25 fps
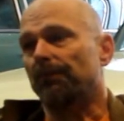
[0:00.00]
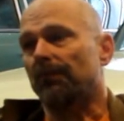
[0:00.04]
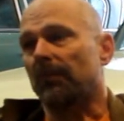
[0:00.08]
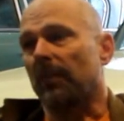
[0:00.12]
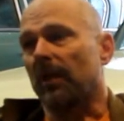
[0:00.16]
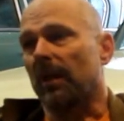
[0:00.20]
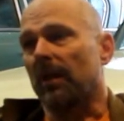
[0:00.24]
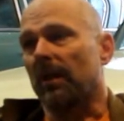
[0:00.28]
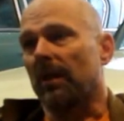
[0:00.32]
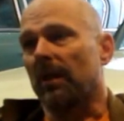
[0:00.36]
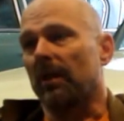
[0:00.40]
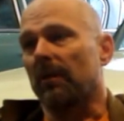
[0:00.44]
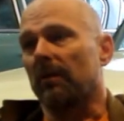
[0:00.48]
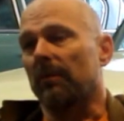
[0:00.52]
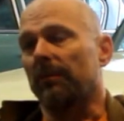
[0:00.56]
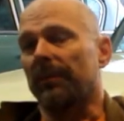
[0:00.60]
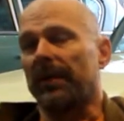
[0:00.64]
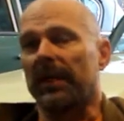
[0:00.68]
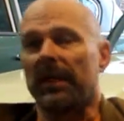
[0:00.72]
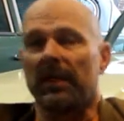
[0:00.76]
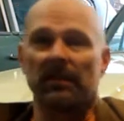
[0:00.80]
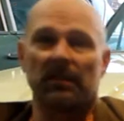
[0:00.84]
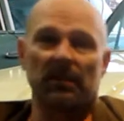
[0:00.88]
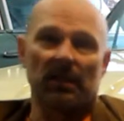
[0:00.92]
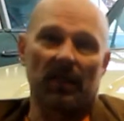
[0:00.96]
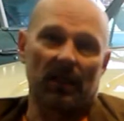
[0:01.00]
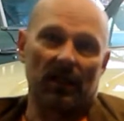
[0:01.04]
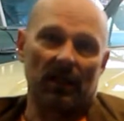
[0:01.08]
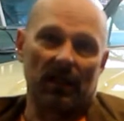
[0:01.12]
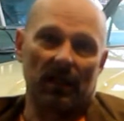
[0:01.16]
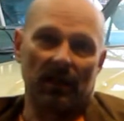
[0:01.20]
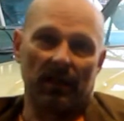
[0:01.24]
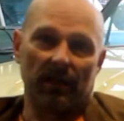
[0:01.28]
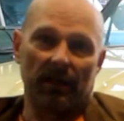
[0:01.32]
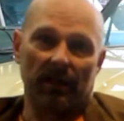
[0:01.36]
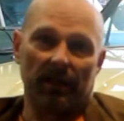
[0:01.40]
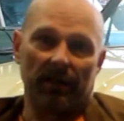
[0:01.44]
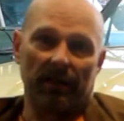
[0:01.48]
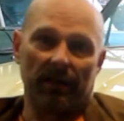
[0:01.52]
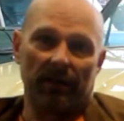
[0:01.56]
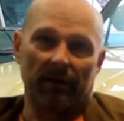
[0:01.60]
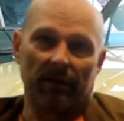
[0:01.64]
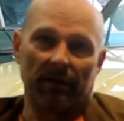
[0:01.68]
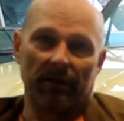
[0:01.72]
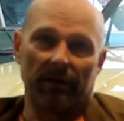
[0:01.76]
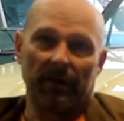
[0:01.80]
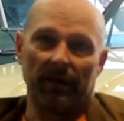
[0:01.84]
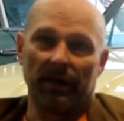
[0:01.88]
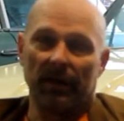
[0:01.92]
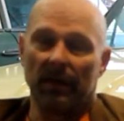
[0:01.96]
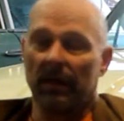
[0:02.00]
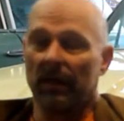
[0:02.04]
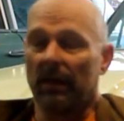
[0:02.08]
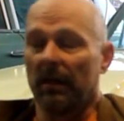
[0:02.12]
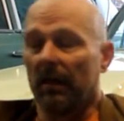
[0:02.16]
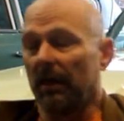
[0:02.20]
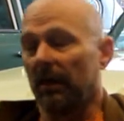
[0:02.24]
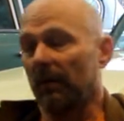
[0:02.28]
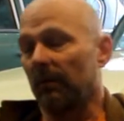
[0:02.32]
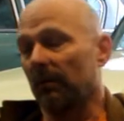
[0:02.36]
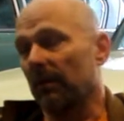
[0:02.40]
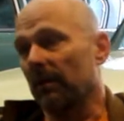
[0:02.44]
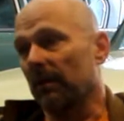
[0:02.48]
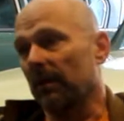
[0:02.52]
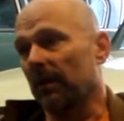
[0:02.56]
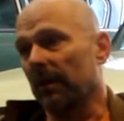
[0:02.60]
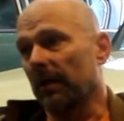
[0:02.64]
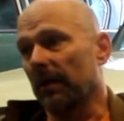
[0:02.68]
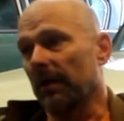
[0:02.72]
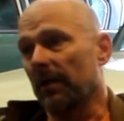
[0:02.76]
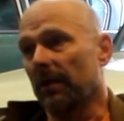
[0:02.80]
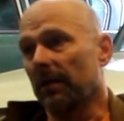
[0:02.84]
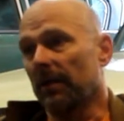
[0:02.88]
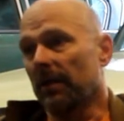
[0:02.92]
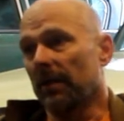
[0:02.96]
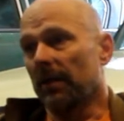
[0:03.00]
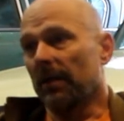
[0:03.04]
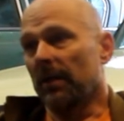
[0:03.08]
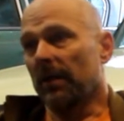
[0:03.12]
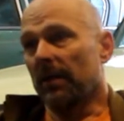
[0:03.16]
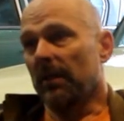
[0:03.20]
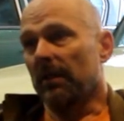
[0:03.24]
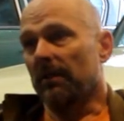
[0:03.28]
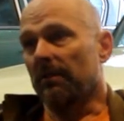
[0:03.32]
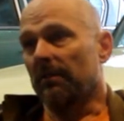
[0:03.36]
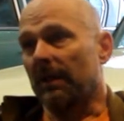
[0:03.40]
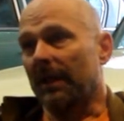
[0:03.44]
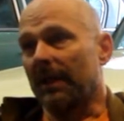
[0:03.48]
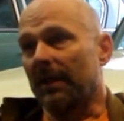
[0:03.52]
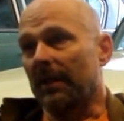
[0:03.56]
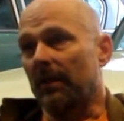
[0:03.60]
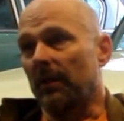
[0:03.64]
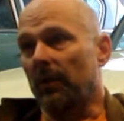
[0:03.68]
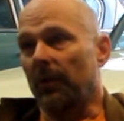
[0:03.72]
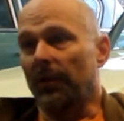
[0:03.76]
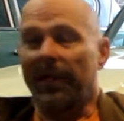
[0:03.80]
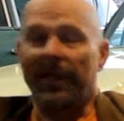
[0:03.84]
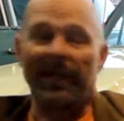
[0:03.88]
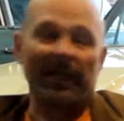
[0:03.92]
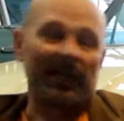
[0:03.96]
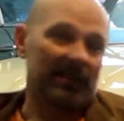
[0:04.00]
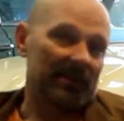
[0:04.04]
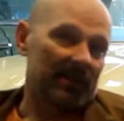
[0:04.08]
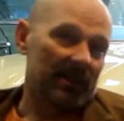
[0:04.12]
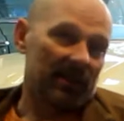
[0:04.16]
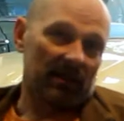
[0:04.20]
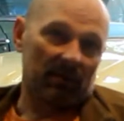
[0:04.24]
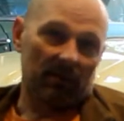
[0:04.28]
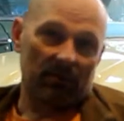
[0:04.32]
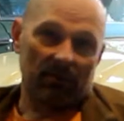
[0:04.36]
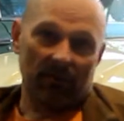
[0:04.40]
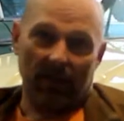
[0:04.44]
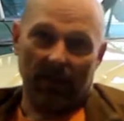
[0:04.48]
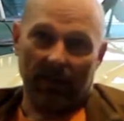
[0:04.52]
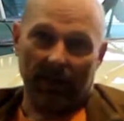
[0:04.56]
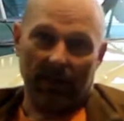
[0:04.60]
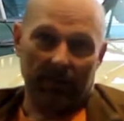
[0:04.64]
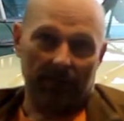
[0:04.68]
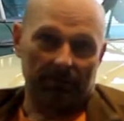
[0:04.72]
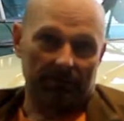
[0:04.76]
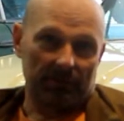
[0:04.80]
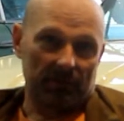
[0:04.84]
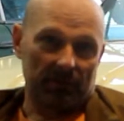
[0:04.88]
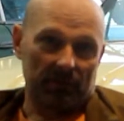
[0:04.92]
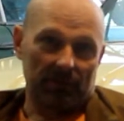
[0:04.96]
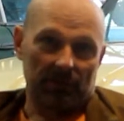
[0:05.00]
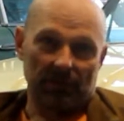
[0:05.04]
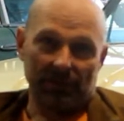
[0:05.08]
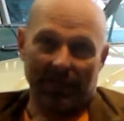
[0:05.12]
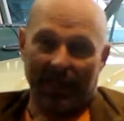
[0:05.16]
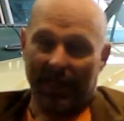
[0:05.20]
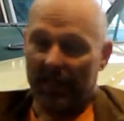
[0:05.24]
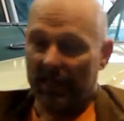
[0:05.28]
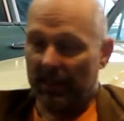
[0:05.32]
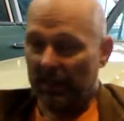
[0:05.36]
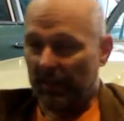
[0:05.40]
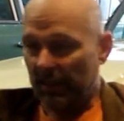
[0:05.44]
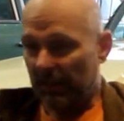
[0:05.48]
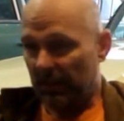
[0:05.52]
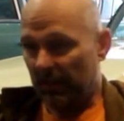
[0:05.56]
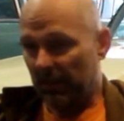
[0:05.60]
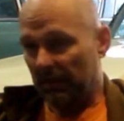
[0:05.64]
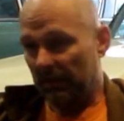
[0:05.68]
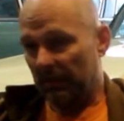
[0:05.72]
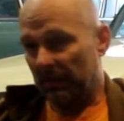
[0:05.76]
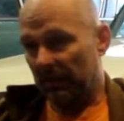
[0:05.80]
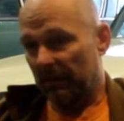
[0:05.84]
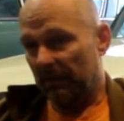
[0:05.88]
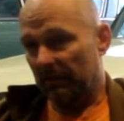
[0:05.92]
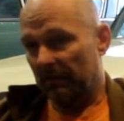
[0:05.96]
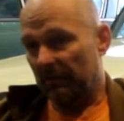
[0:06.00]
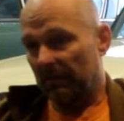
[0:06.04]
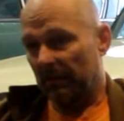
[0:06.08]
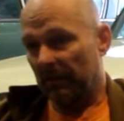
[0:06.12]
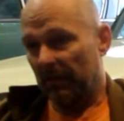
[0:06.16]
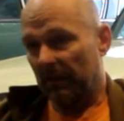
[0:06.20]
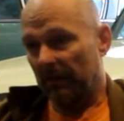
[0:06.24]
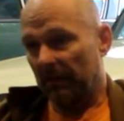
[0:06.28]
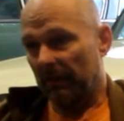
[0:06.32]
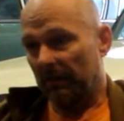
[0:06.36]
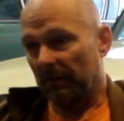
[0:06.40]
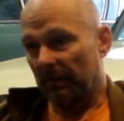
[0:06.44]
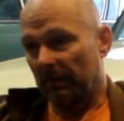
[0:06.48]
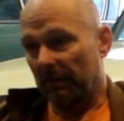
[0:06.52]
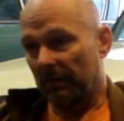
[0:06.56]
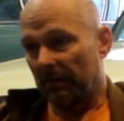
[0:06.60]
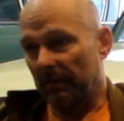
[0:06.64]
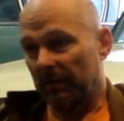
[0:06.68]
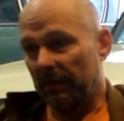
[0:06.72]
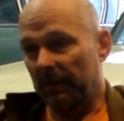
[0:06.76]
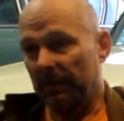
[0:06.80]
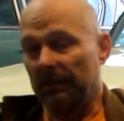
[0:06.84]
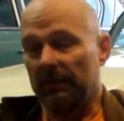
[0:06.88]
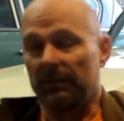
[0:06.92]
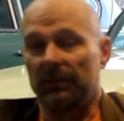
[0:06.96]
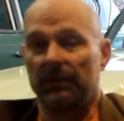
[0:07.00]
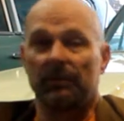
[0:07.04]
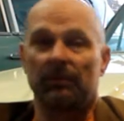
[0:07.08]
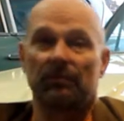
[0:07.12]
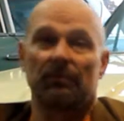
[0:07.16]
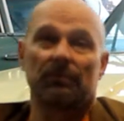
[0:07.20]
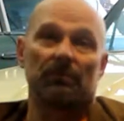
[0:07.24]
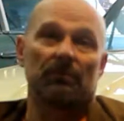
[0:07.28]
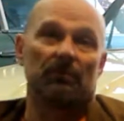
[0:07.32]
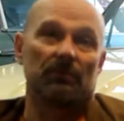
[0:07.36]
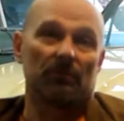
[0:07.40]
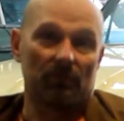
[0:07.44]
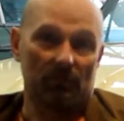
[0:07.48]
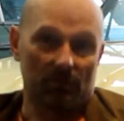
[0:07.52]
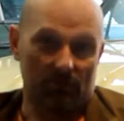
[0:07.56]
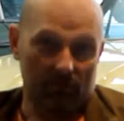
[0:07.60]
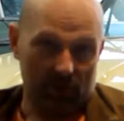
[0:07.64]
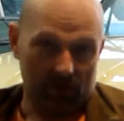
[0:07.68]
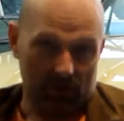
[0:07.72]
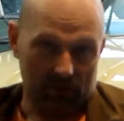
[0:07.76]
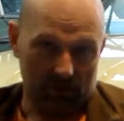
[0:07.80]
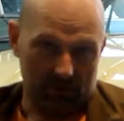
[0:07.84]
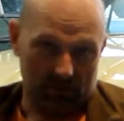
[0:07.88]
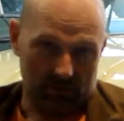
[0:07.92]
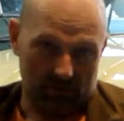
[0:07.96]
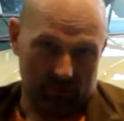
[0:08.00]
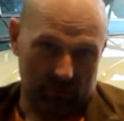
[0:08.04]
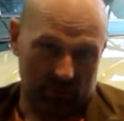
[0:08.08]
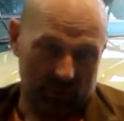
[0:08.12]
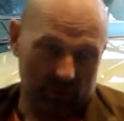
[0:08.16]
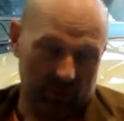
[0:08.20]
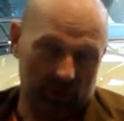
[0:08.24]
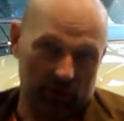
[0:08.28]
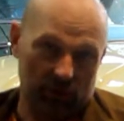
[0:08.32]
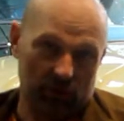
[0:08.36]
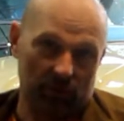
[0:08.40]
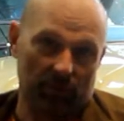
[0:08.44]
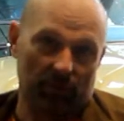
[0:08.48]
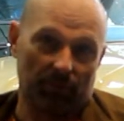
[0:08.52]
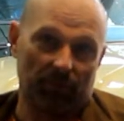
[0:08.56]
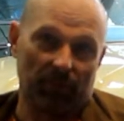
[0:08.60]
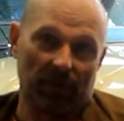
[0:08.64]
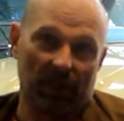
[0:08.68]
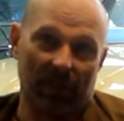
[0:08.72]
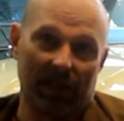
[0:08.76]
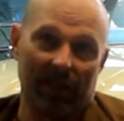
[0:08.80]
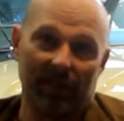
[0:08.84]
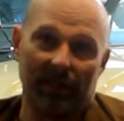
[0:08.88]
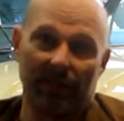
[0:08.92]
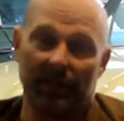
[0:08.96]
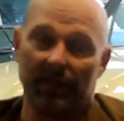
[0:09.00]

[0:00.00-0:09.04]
And I'll pass that on to Aaron, and I will not do anything after sanding it, and will just apply